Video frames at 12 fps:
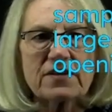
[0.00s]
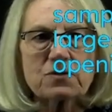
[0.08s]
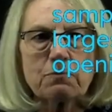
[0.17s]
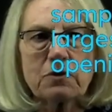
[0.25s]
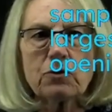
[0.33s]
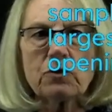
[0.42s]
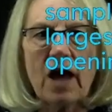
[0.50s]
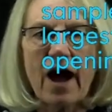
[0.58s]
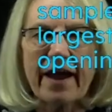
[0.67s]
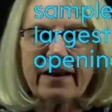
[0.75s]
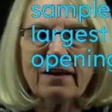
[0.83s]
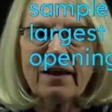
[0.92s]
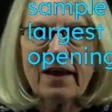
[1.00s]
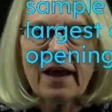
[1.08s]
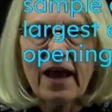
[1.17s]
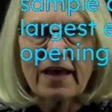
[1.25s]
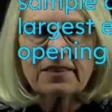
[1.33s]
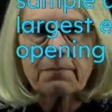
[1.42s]
this blue line
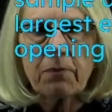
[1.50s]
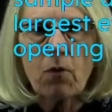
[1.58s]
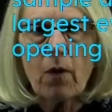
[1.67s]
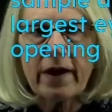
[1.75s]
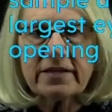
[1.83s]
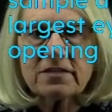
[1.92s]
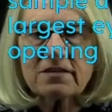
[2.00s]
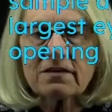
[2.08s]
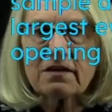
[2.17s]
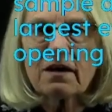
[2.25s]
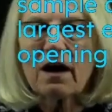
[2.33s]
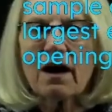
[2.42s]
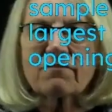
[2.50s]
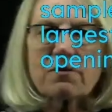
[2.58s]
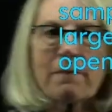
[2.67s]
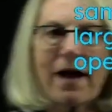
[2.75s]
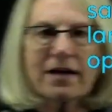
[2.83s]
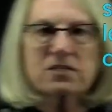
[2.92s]
at the point of the
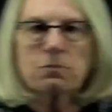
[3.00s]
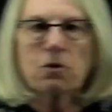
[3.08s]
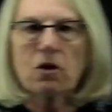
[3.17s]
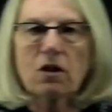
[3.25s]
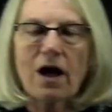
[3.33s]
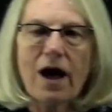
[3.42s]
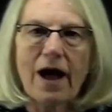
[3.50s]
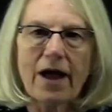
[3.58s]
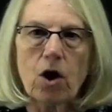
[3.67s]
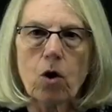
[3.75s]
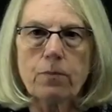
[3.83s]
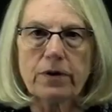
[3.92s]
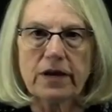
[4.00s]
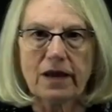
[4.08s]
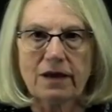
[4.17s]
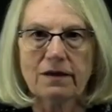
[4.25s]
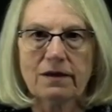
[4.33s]
maximal eye opening.